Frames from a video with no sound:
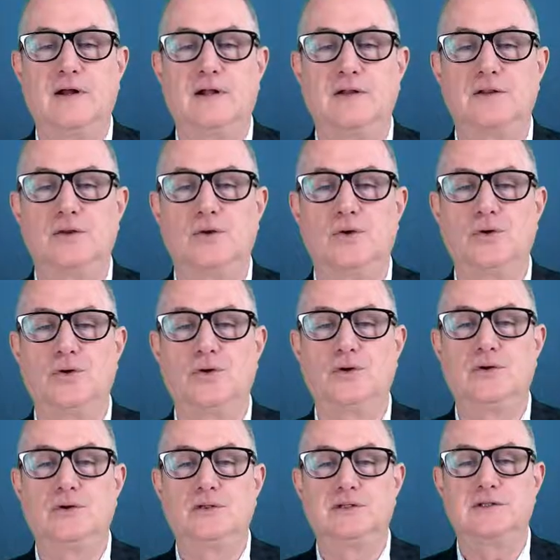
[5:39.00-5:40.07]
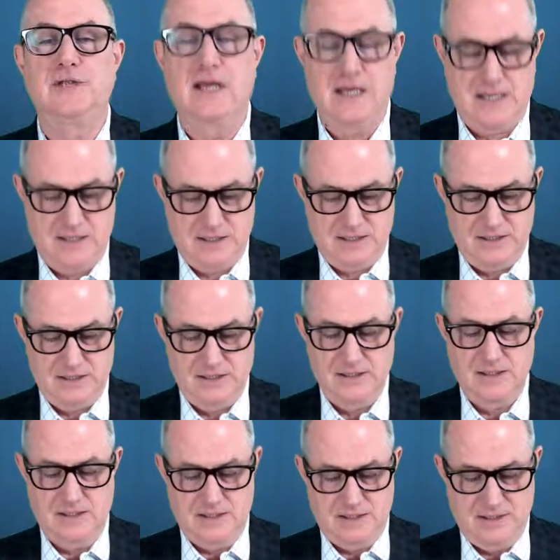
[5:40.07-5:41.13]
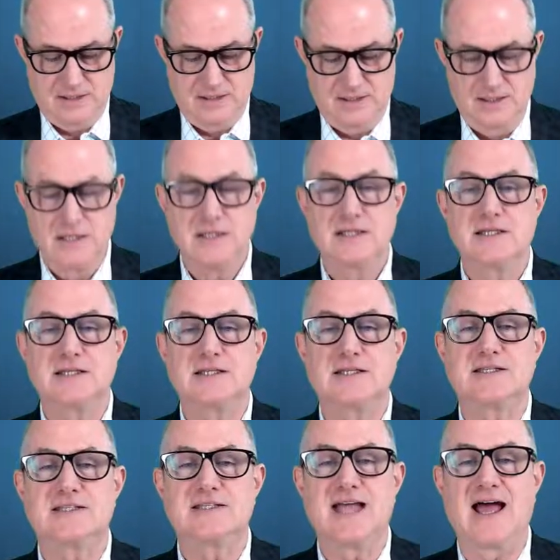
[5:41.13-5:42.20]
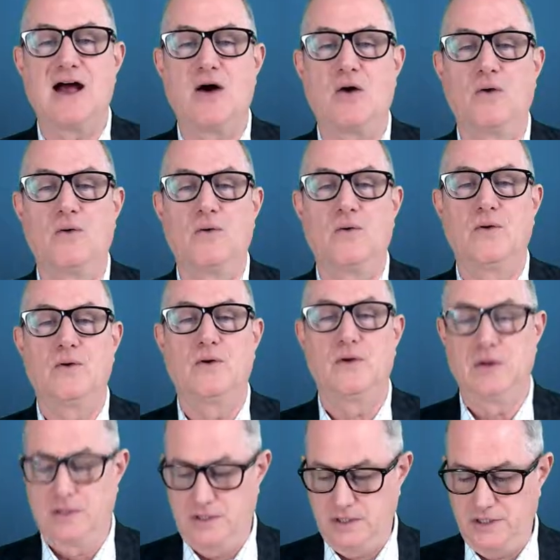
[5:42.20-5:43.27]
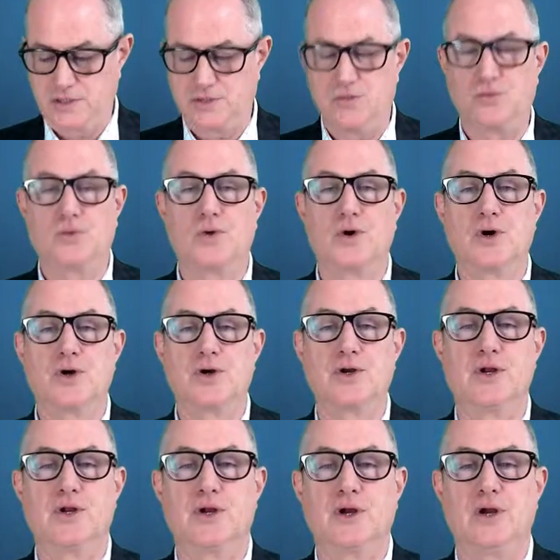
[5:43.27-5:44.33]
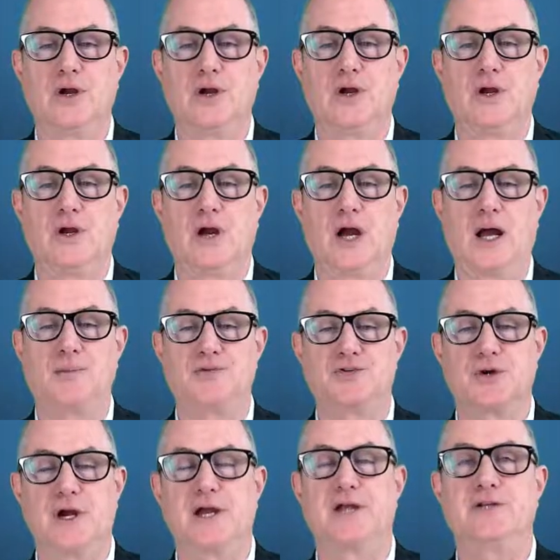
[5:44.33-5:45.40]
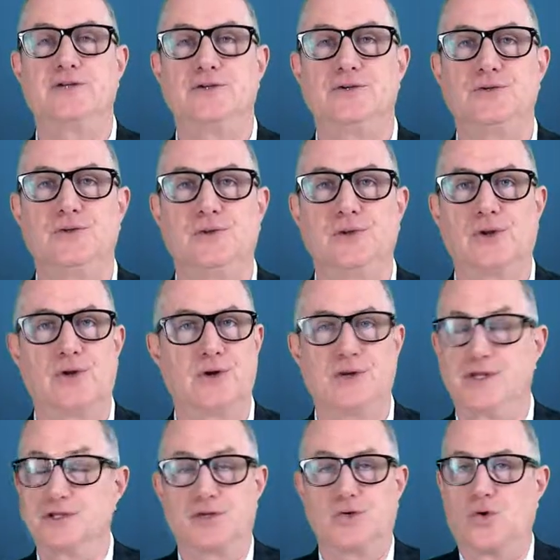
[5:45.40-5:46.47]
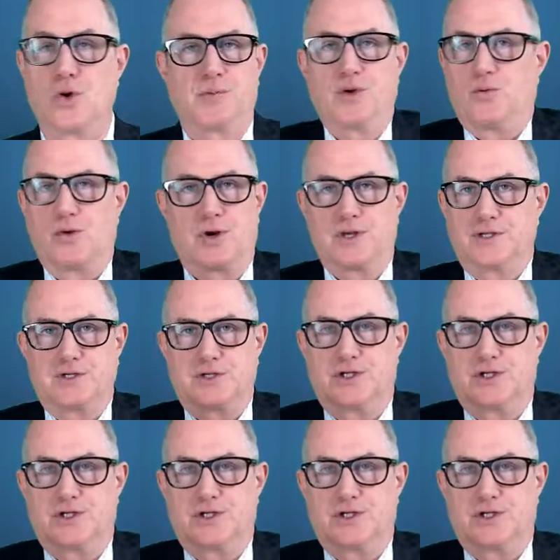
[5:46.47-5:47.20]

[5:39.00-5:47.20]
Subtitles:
lo, da, sao is the word I'm trying to learn. Is an orbit word.